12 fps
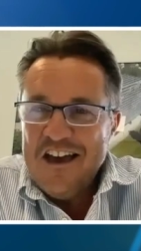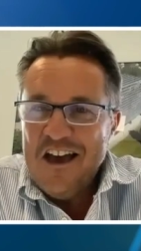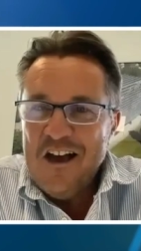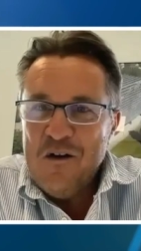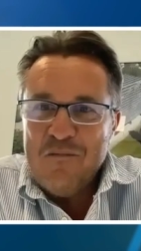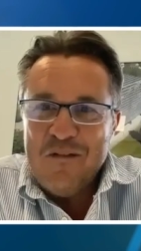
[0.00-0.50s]

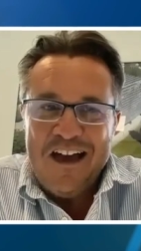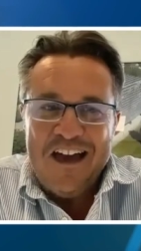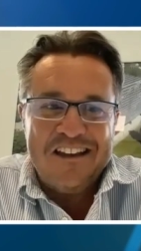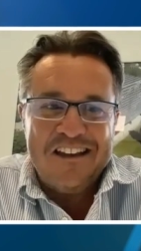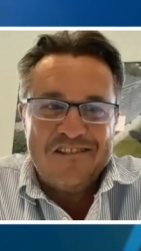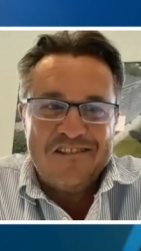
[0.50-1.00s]
Um,
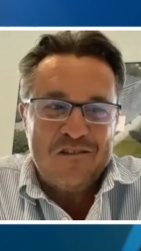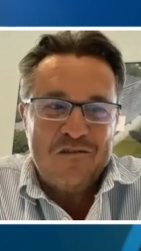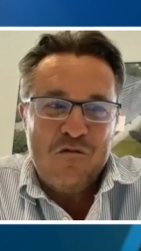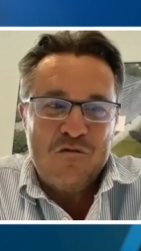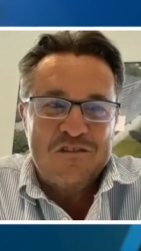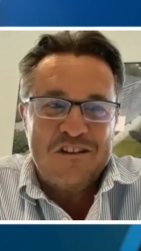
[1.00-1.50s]
and it sort of
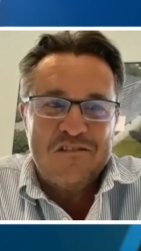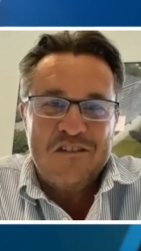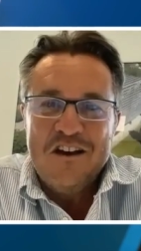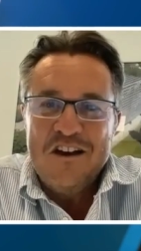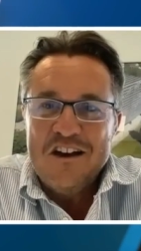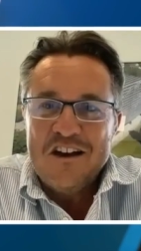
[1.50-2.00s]
all sort of
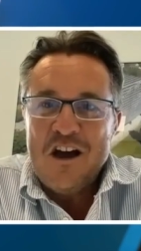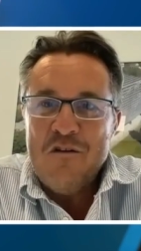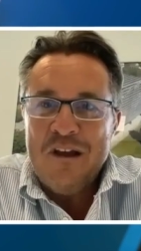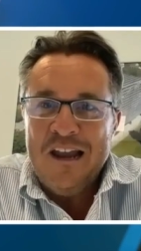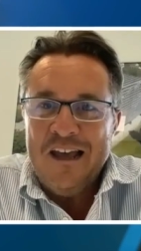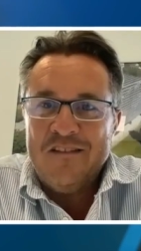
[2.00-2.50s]

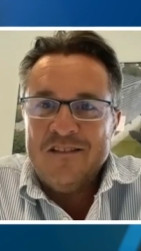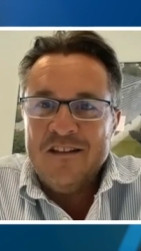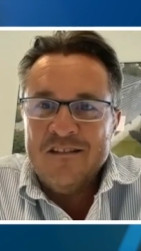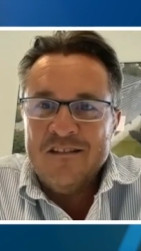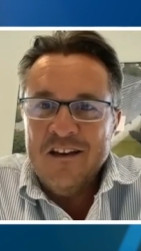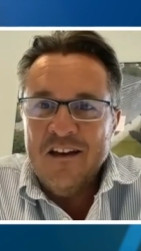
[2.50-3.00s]
coalesced
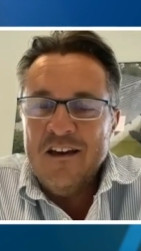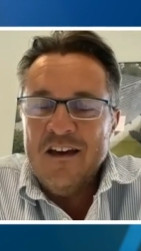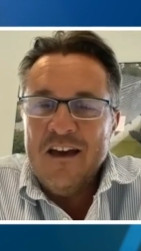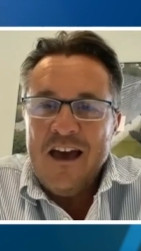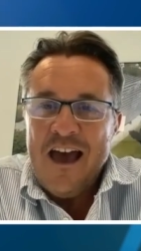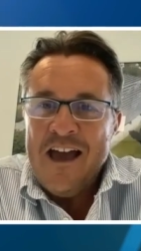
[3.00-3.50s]
into
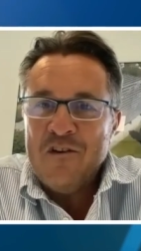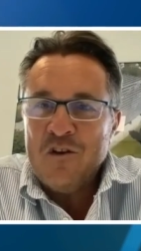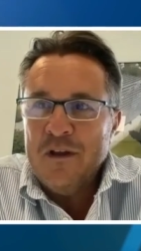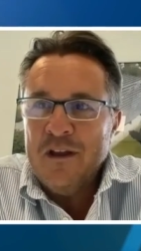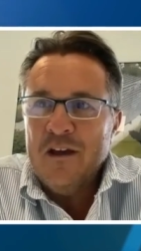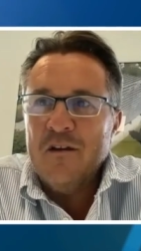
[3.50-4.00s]
hang on
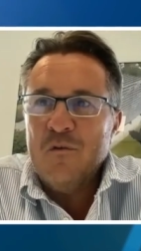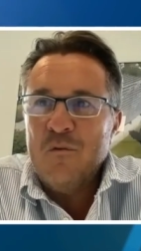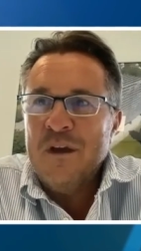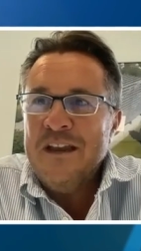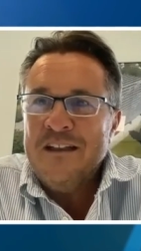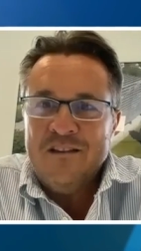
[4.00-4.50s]
a minute,
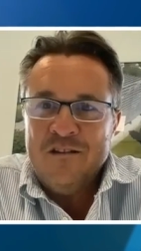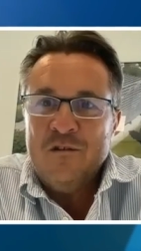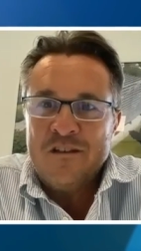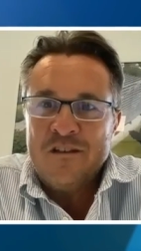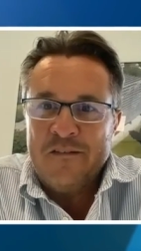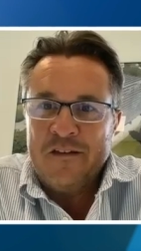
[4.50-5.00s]
we need to
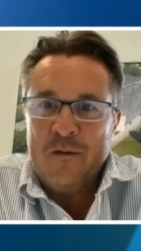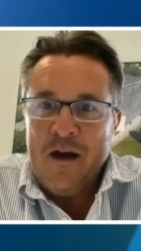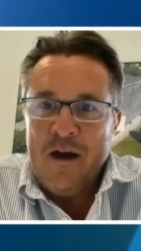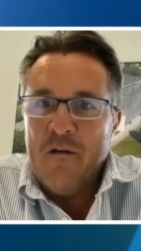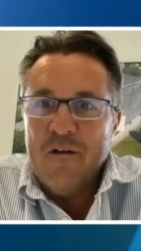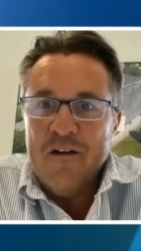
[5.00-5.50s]
do something
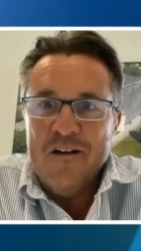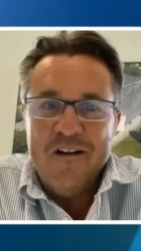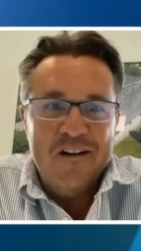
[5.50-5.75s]
about